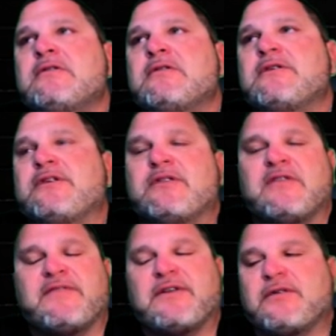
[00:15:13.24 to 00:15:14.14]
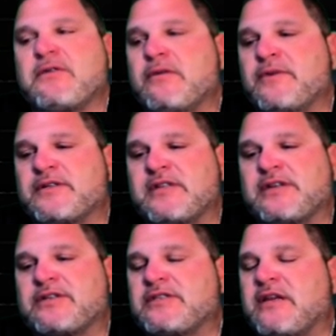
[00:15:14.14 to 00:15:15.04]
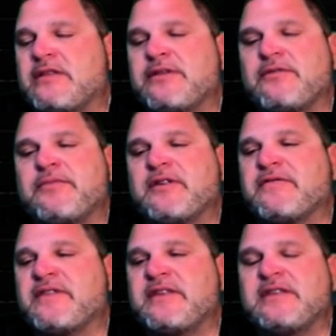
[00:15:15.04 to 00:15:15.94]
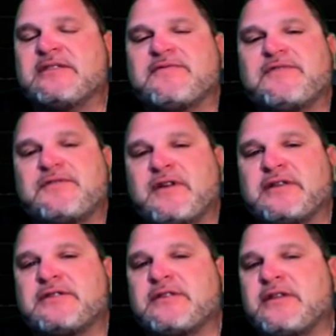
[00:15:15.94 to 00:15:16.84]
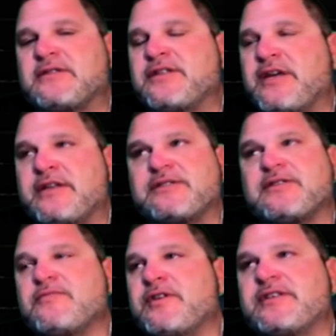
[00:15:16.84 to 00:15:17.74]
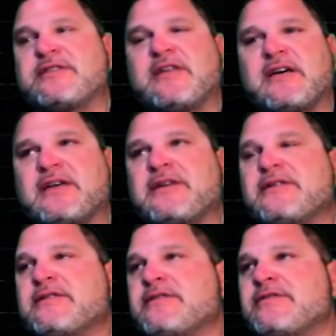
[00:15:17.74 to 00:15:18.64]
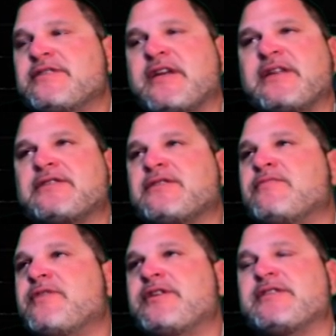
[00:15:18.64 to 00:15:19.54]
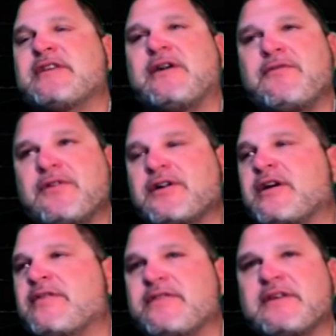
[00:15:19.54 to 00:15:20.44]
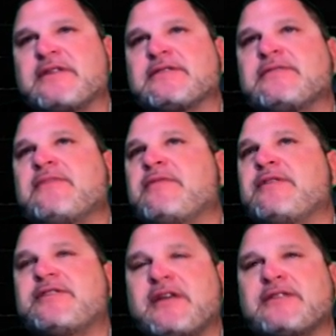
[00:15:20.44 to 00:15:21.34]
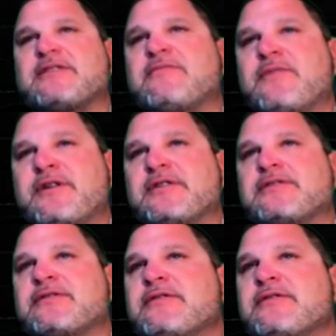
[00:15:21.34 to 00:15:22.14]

You'll never know how much that little bit of ease of stress can change somebody's day, change somebody's outlook on things, and maybe change somebody's